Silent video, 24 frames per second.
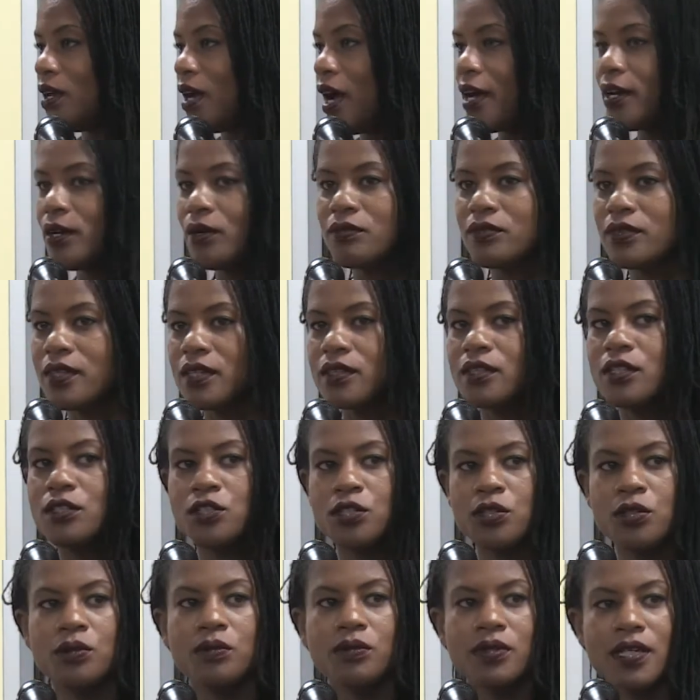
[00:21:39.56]
I don't think the
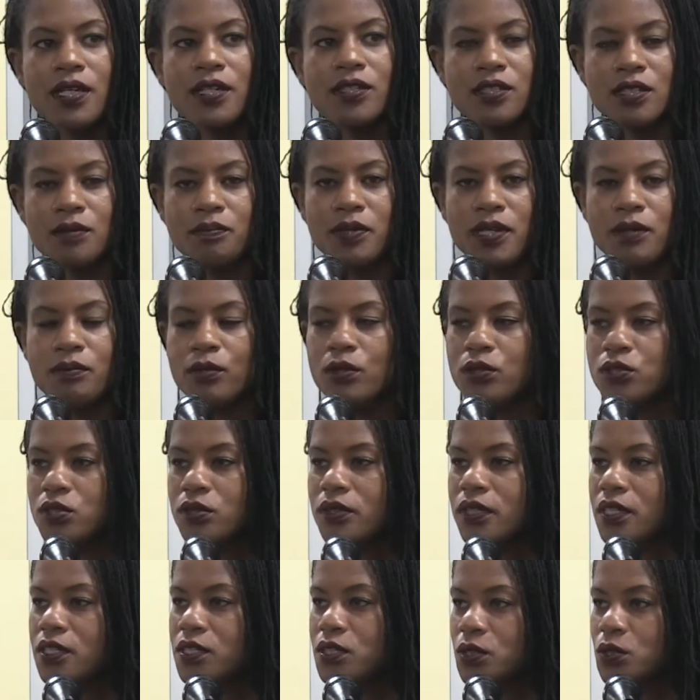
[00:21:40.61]
two need to be
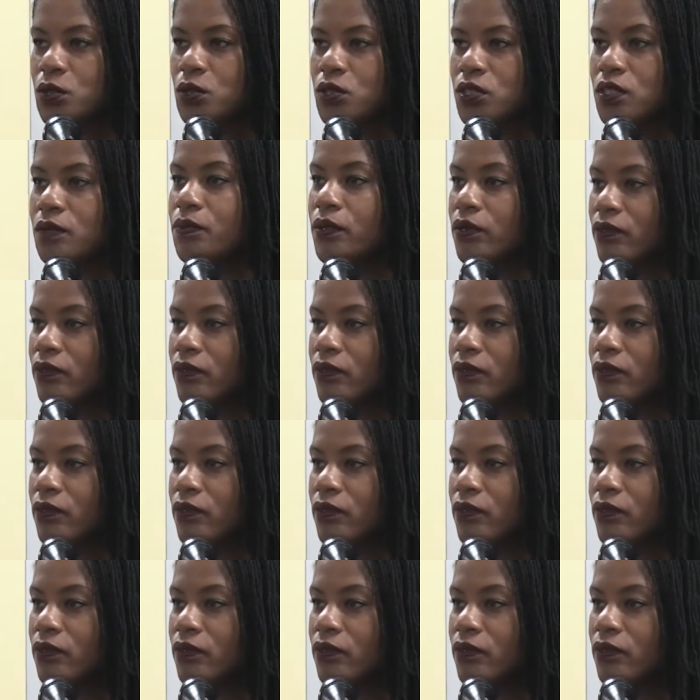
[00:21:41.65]
mutually exclusive,